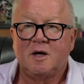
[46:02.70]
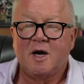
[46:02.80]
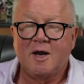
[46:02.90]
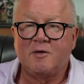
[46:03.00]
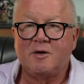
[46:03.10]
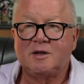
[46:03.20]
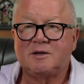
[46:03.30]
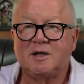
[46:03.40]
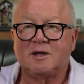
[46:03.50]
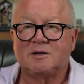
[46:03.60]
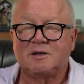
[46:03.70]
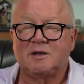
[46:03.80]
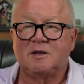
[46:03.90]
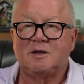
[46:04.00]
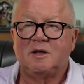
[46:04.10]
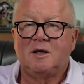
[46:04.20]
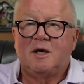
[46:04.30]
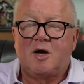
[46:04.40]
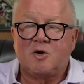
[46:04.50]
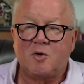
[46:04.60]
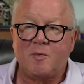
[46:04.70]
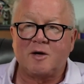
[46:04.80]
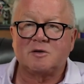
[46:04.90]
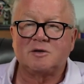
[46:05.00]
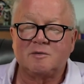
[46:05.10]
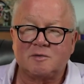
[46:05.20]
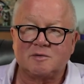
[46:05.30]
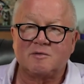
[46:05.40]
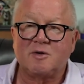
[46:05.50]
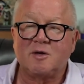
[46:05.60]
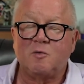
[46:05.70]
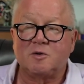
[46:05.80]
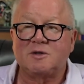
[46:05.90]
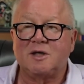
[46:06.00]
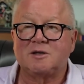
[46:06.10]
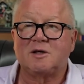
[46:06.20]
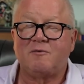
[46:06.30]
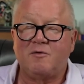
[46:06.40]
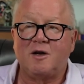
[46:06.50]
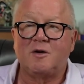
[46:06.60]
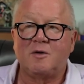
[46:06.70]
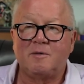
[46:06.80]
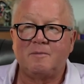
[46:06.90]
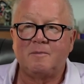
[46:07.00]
I don't need testing. I'll go by your symptoms, everything, and we'll test them, follow them.